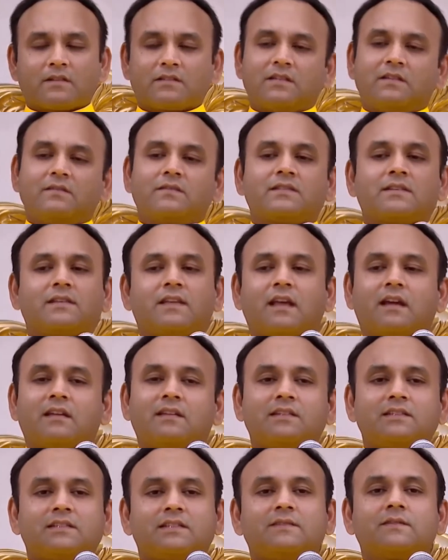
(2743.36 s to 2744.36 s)
She was a
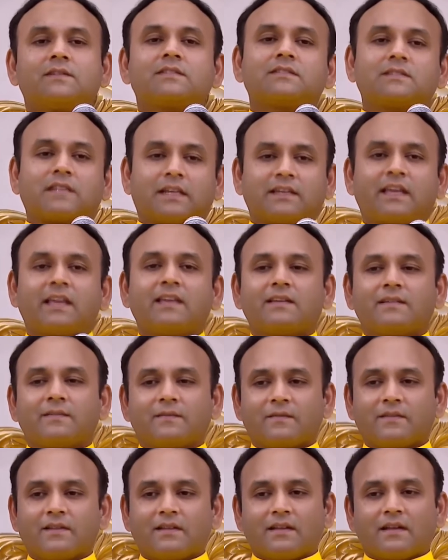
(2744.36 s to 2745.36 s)
Jnani, she was checking
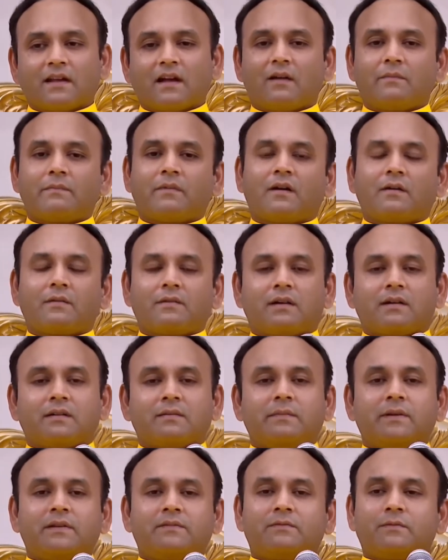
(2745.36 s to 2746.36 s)
about what
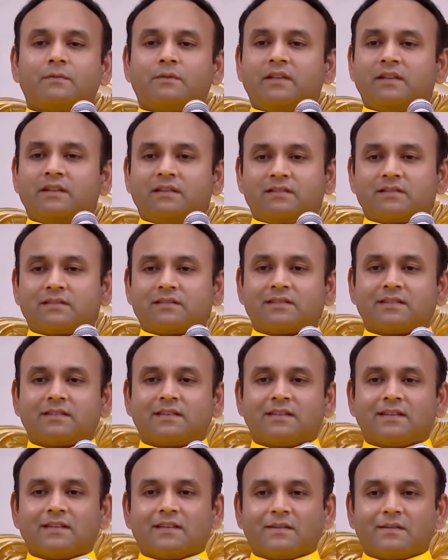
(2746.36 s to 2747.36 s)
a big fool he is,
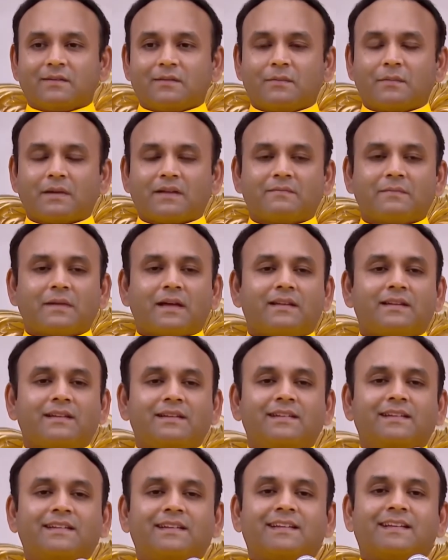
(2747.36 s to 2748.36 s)
whom I
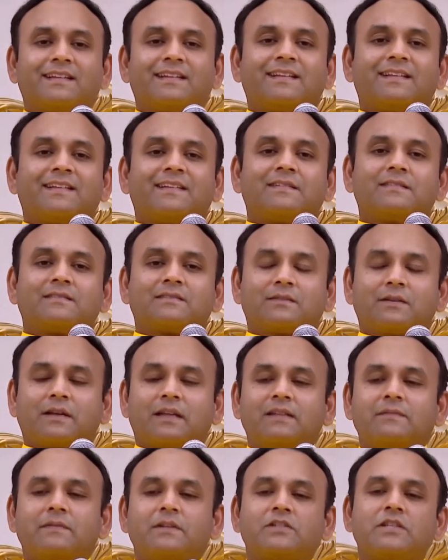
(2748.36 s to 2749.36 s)
married. So
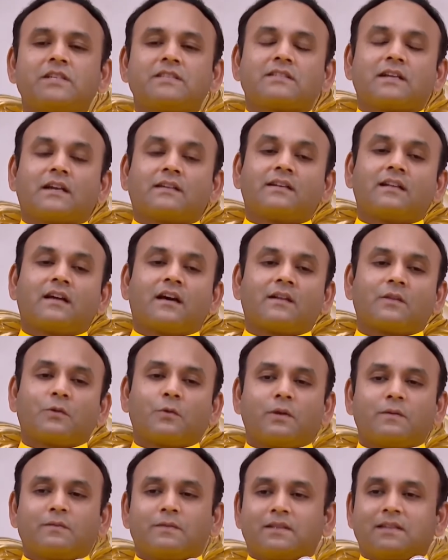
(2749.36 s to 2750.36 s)
anyway, she started
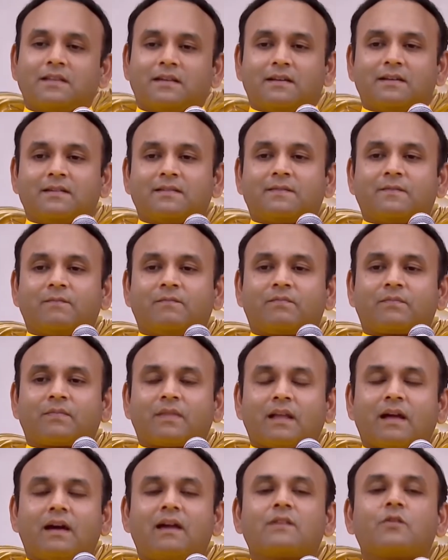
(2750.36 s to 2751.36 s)
arguing with her.
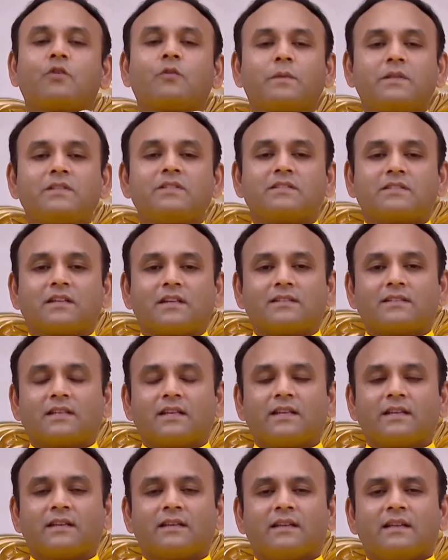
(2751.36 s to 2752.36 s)
Arguing means she started
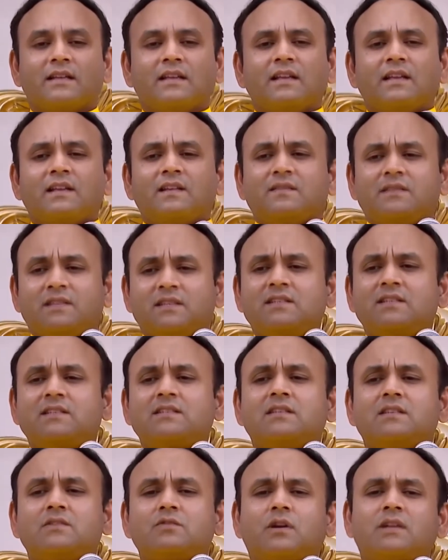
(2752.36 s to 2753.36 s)
telling, if this
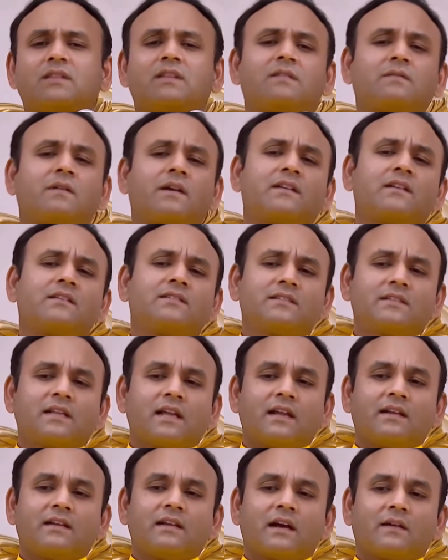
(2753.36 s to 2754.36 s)
is the joy, then why does it
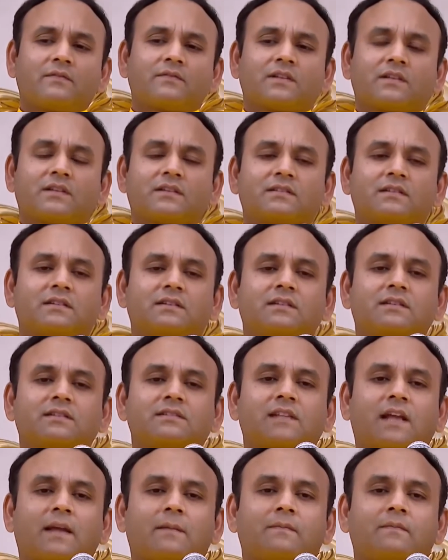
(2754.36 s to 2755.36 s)
end after a
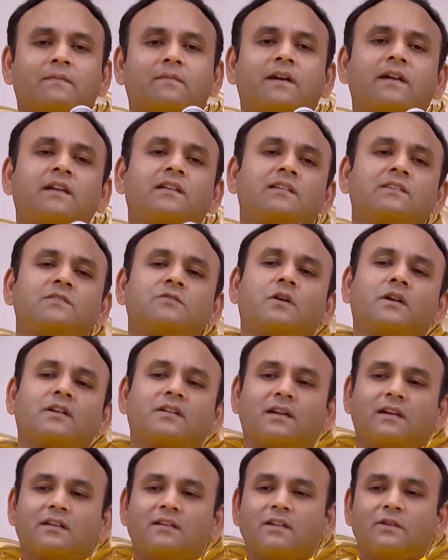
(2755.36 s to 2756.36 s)
certain time? Why it is
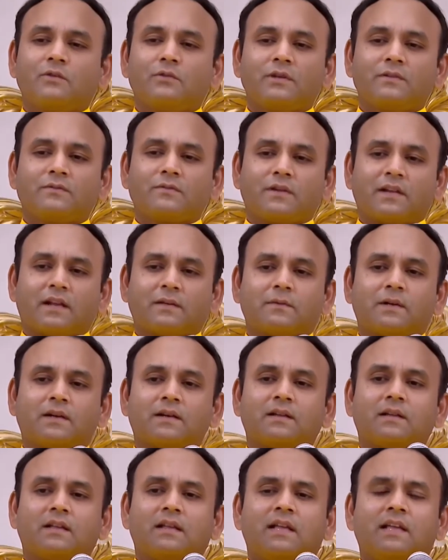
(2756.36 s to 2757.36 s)
not continuing
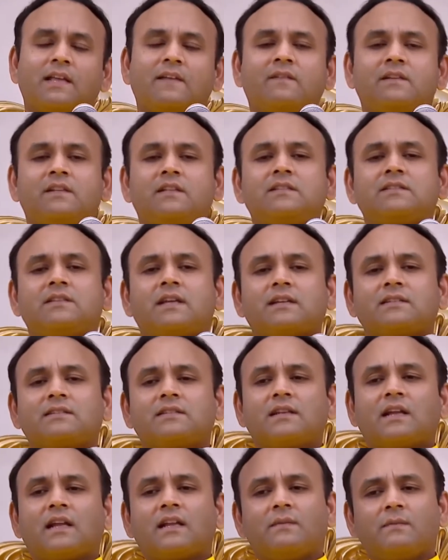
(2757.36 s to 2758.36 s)
forever? Even
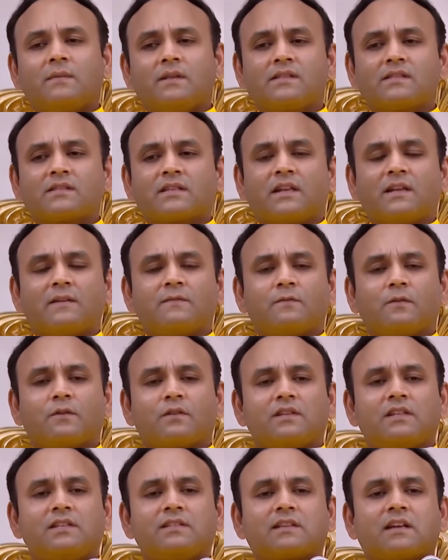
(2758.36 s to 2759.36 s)
insects and animals crave
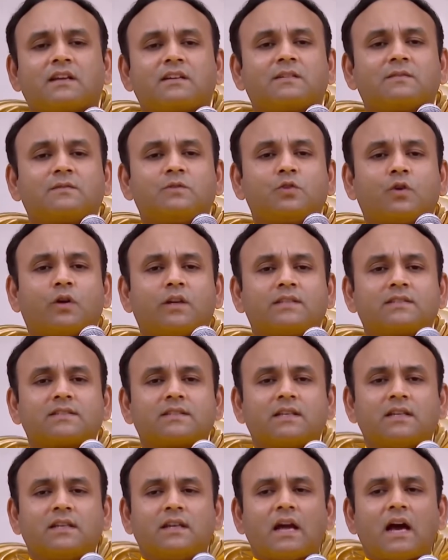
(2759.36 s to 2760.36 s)
for these kind of
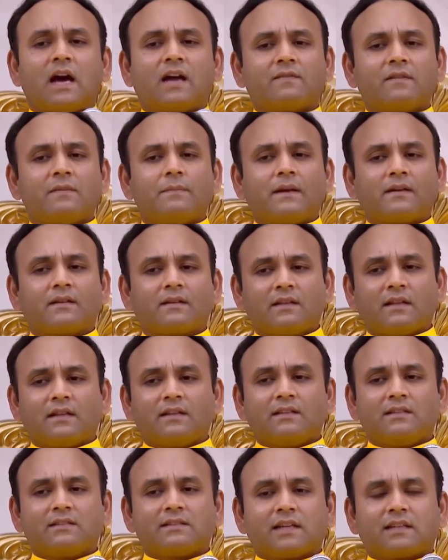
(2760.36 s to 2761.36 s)
joys. Are we better
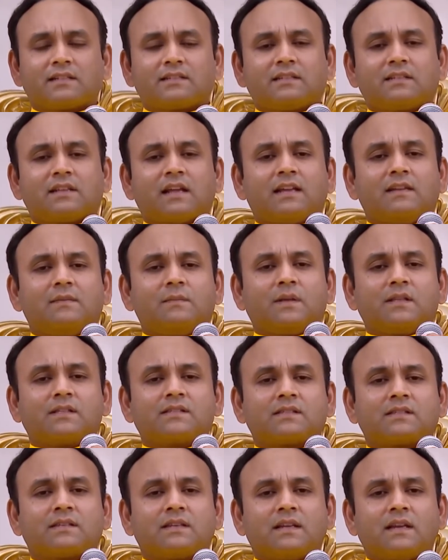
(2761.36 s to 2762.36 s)
than insects and
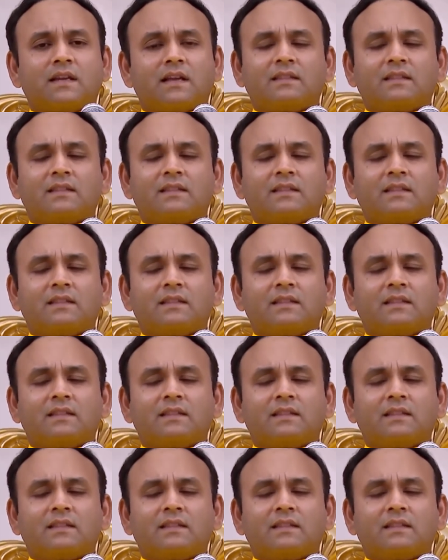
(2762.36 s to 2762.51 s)
animals?